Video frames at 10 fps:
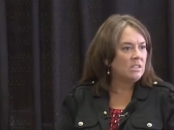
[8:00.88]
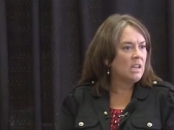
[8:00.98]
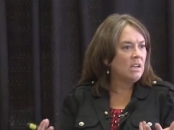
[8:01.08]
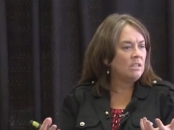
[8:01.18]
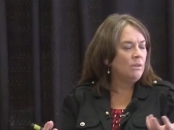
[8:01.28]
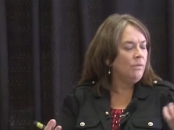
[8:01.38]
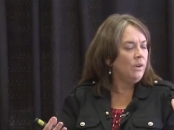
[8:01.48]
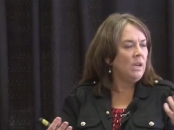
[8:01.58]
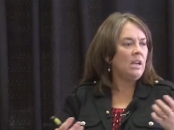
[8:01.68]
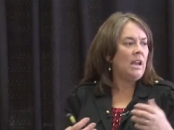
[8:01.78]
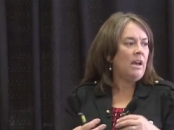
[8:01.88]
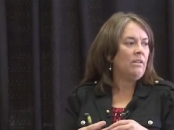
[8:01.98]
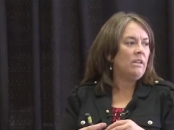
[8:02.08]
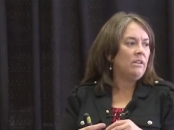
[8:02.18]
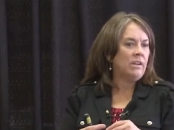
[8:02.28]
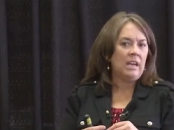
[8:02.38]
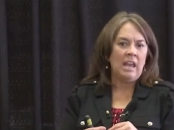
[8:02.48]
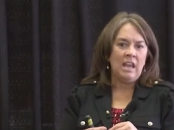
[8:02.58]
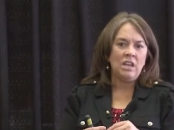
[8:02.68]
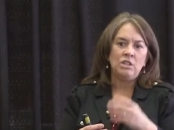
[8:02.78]
is kind of different in how they look at
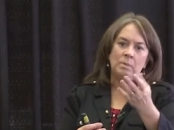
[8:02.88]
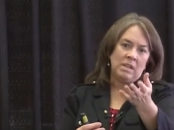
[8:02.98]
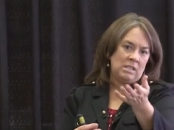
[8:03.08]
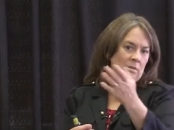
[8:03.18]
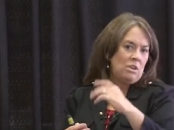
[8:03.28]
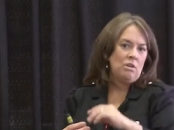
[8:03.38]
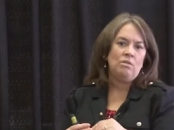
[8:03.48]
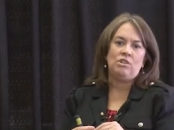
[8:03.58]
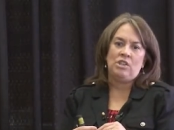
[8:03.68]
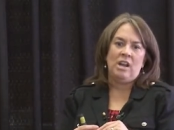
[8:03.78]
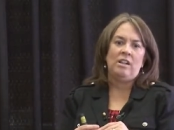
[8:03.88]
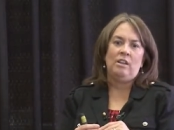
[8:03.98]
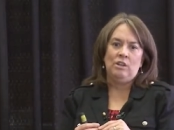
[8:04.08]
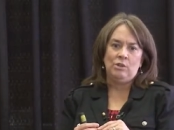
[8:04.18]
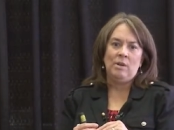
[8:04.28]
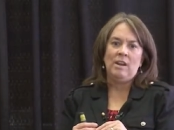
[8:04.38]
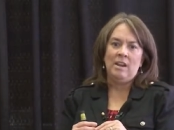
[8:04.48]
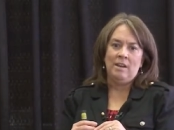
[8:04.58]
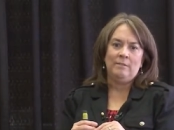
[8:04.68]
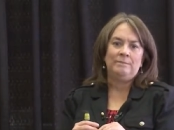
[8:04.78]
age, but it's a huge challenge right
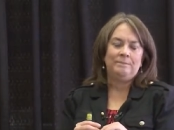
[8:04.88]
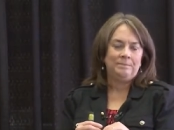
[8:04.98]
now.